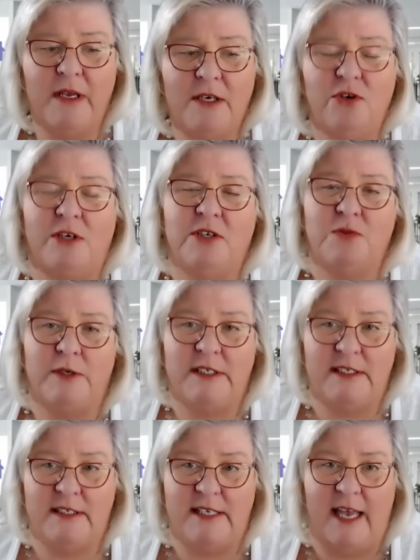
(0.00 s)
so I just want
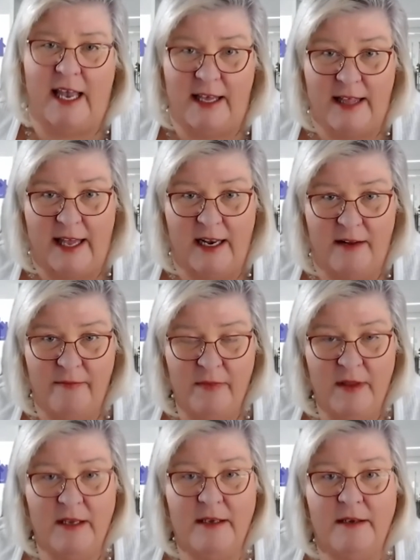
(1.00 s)
to say that
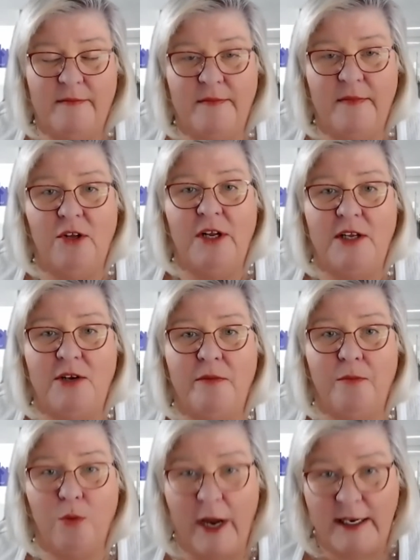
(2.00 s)
we need to
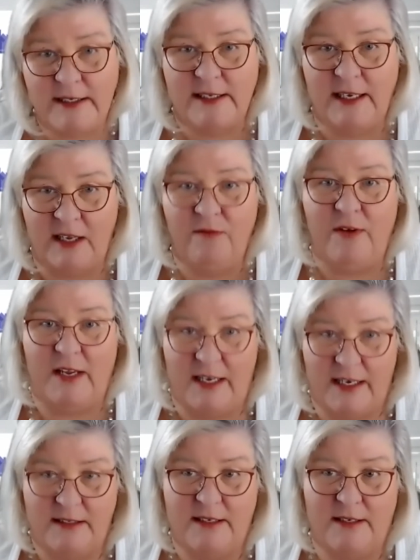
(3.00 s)
embrace
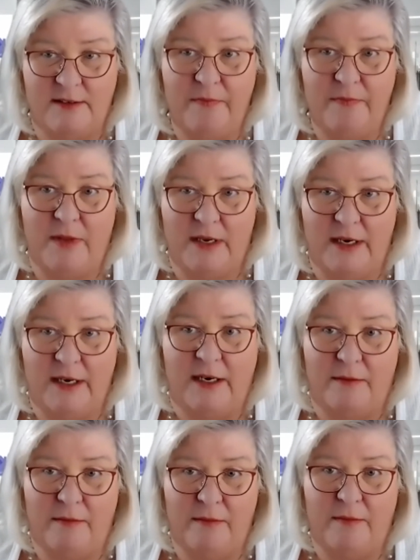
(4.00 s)
inconvenience
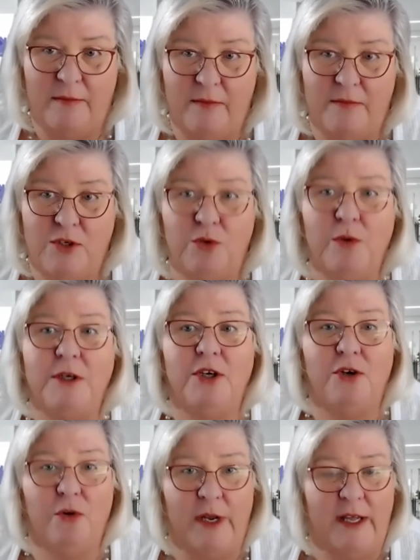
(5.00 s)
to a
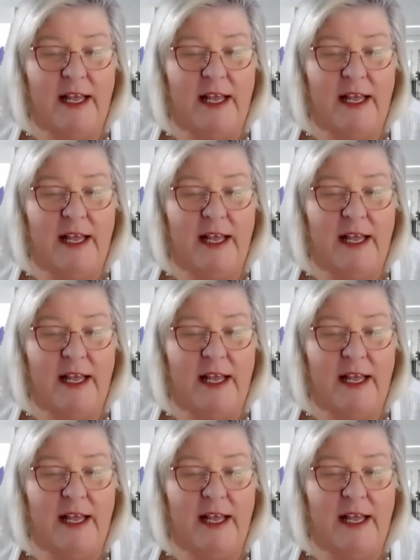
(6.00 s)
degree.